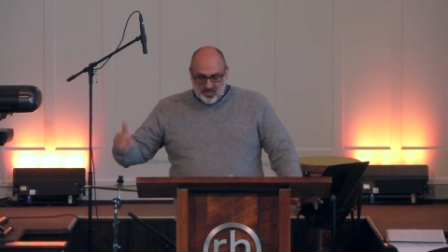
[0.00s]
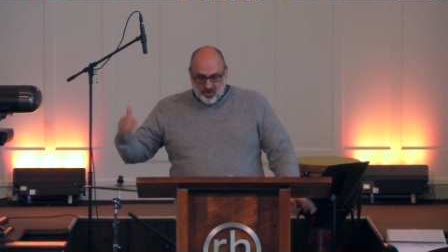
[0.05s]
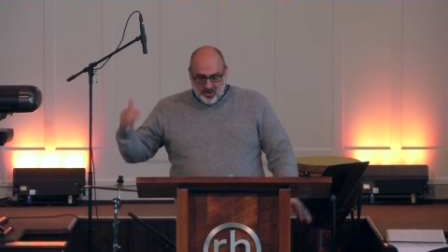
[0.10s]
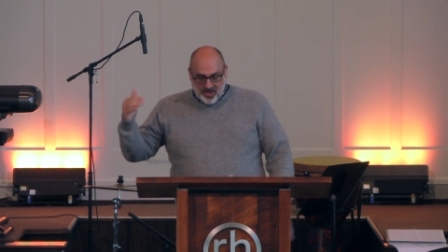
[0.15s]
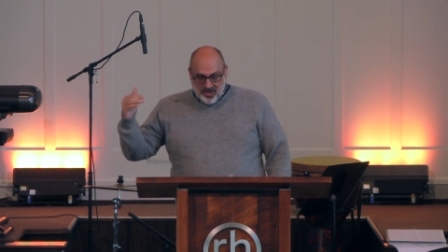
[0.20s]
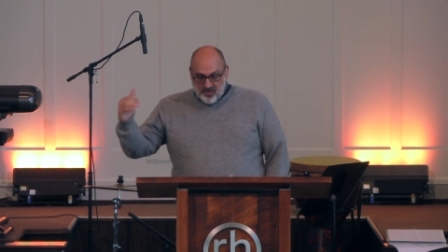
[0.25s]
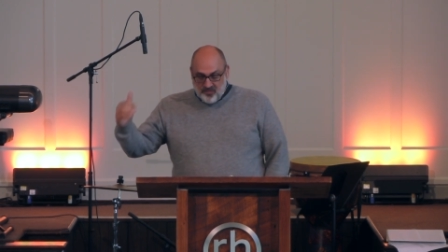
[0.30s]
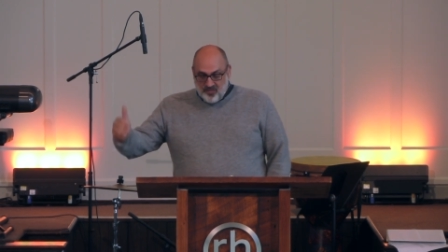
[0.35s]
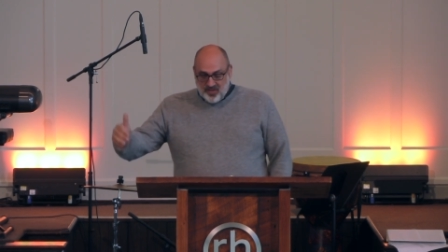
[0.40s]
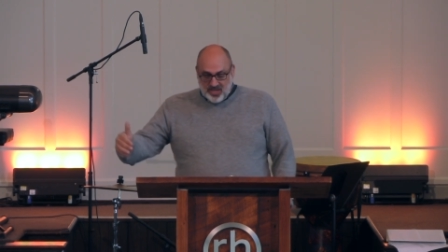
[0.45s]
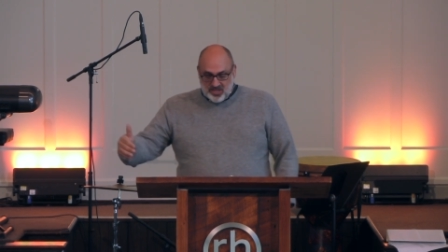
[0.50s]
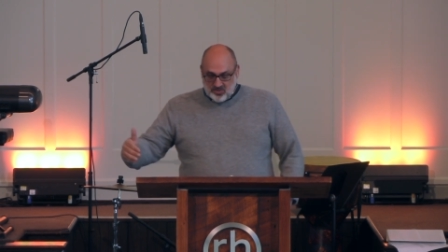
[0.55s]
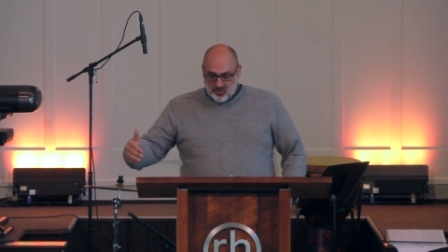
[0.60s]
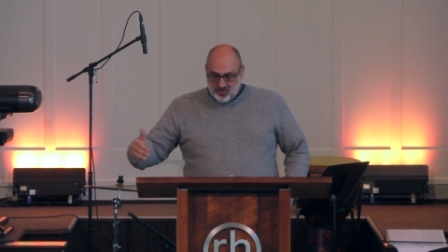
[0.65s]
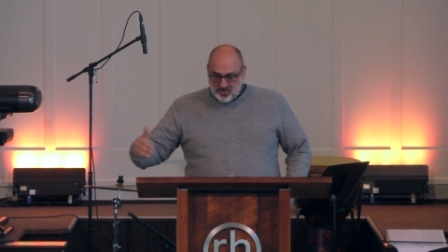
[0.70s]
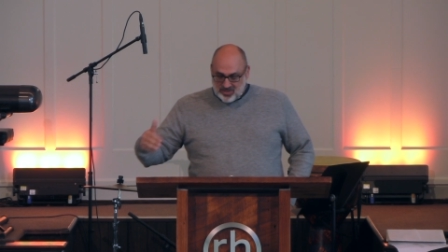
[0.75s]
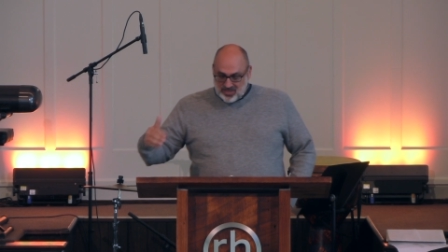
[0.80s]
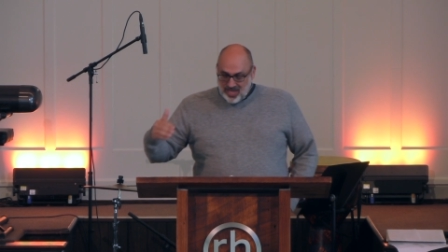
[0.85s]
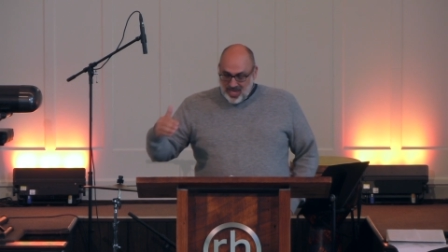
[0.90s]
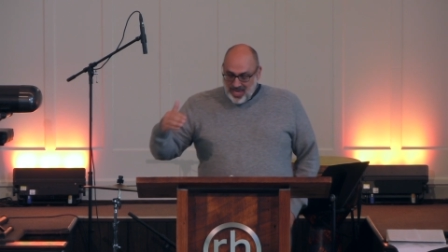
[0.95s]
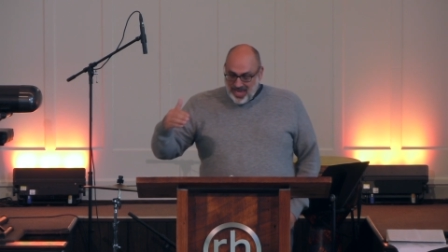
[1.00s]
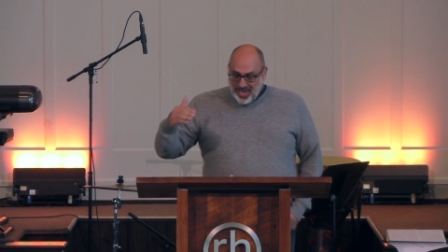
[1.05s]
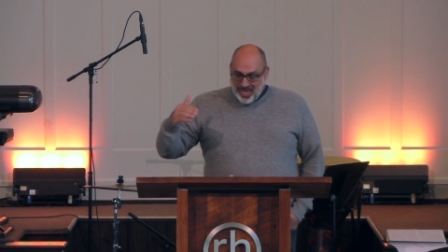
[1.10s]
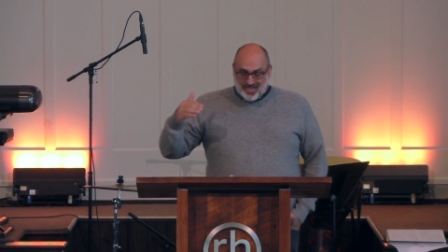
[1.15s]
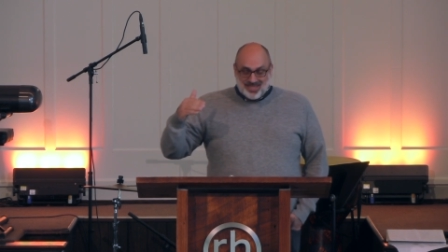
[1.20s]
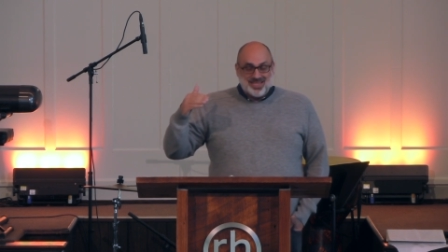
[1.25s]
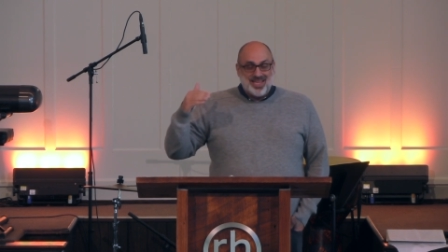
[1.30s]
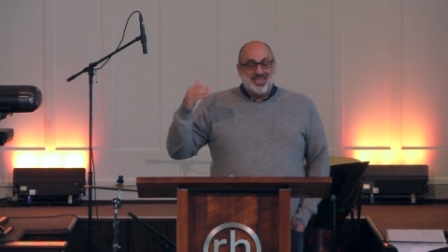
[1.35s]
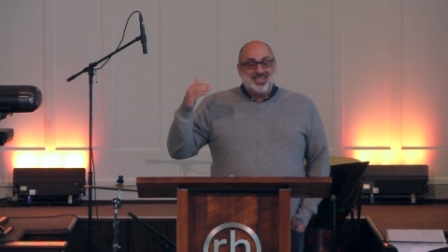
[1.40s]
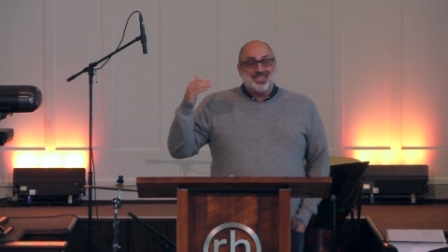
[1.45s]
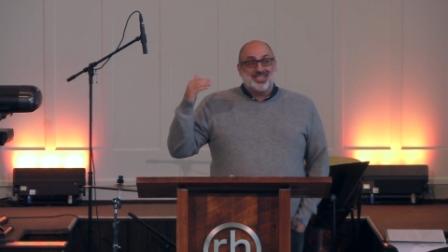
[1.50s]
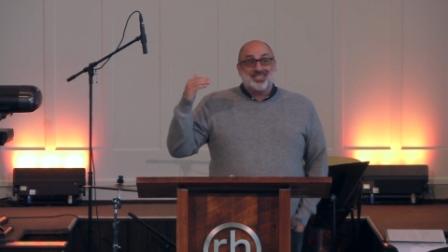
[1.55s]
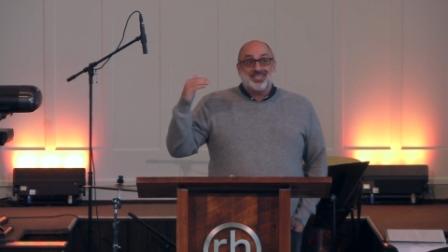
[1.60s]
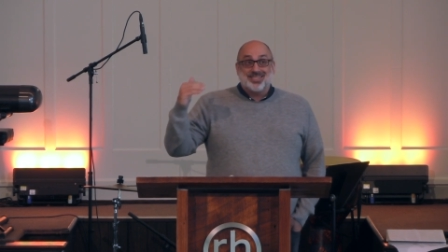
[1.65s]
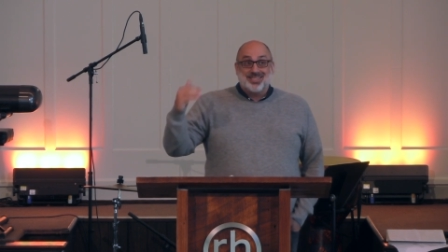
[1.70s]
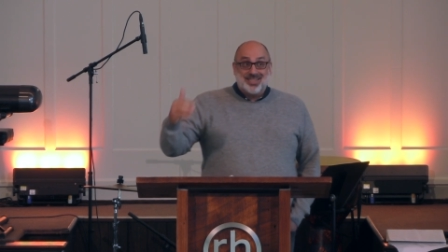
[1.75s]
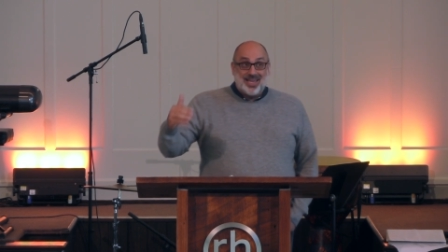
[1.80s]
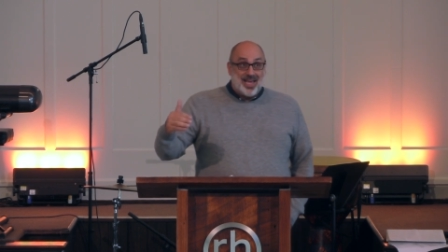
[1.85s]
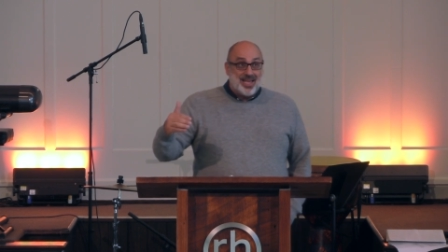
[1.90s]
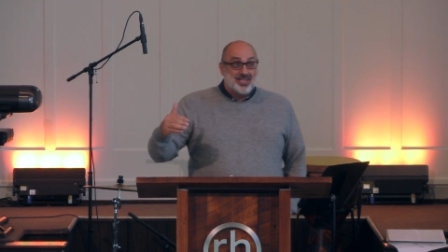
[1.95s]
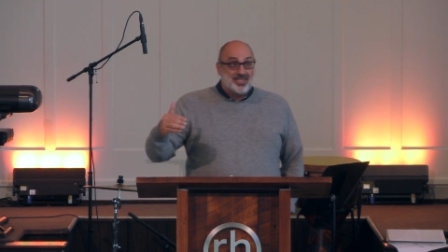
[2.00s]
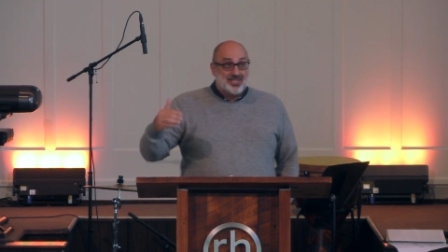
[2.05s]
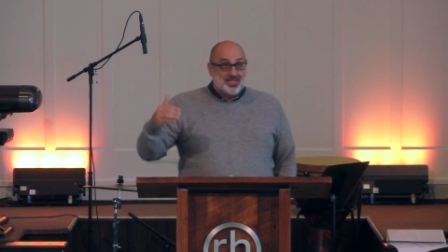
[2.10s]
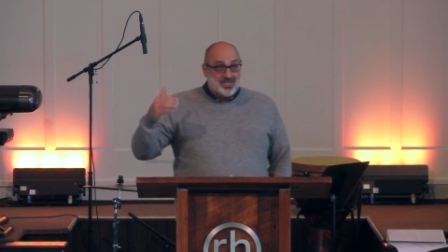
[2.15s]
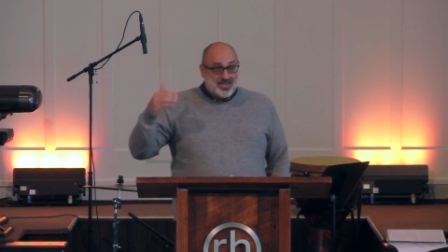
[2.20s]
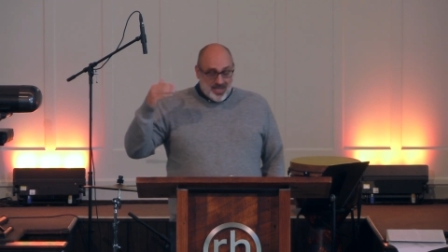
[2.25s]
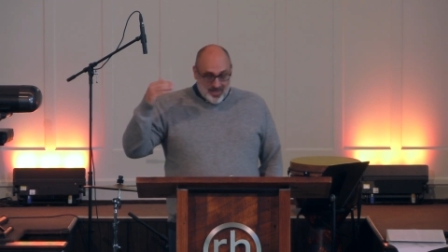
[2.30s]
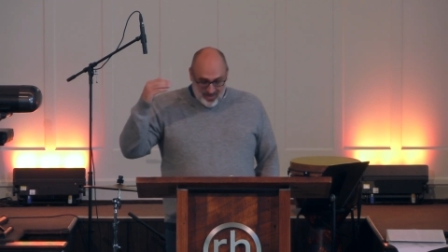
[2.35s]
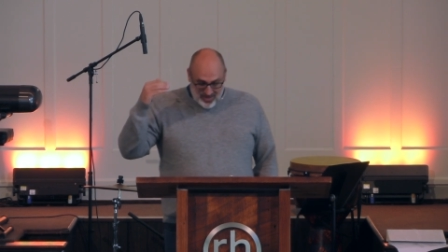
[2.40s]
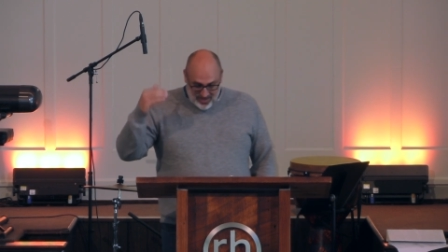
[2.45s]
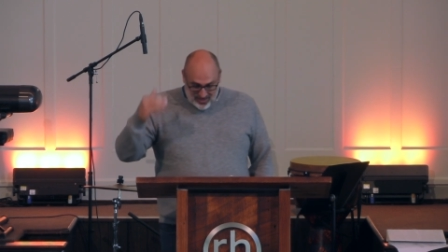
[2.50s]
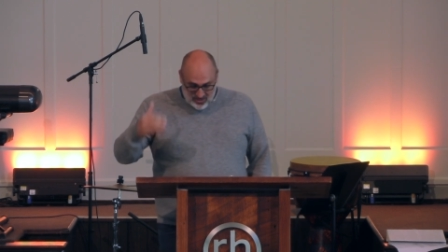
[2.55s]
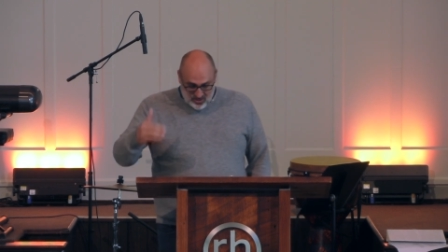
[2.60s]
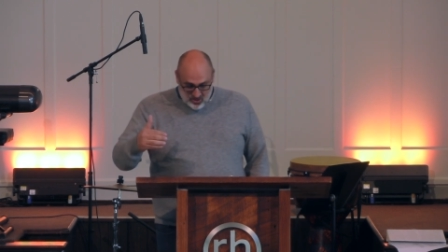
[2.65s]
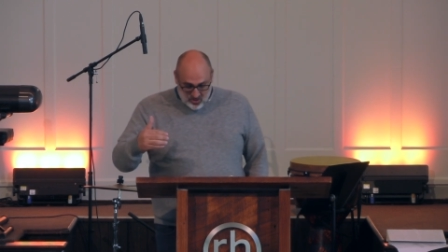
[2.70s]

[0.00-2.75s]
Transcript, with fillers: our individuals as they discuss these